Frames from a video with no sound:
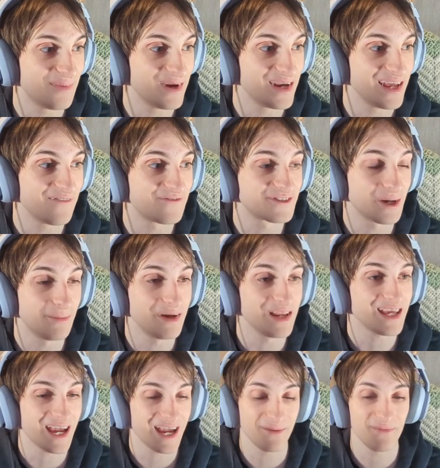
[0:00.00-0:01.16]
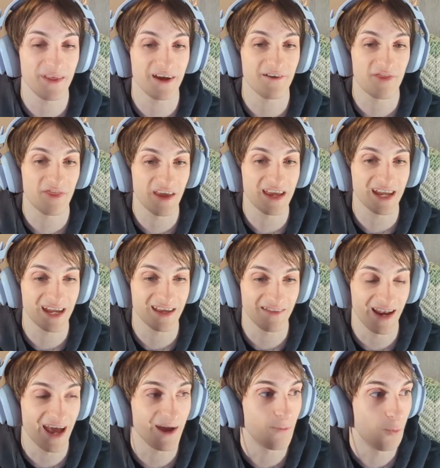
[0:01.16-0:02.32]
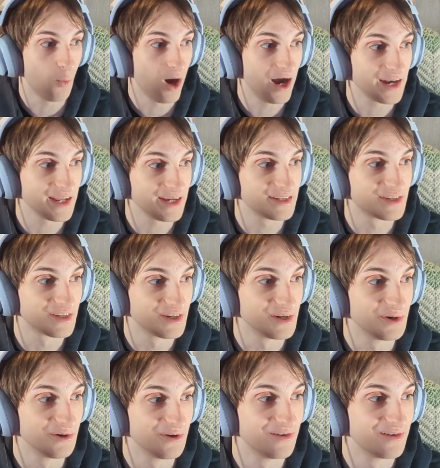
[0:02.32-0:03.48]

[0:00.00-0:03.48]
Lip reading: But if somebody came there thinking that I wanted to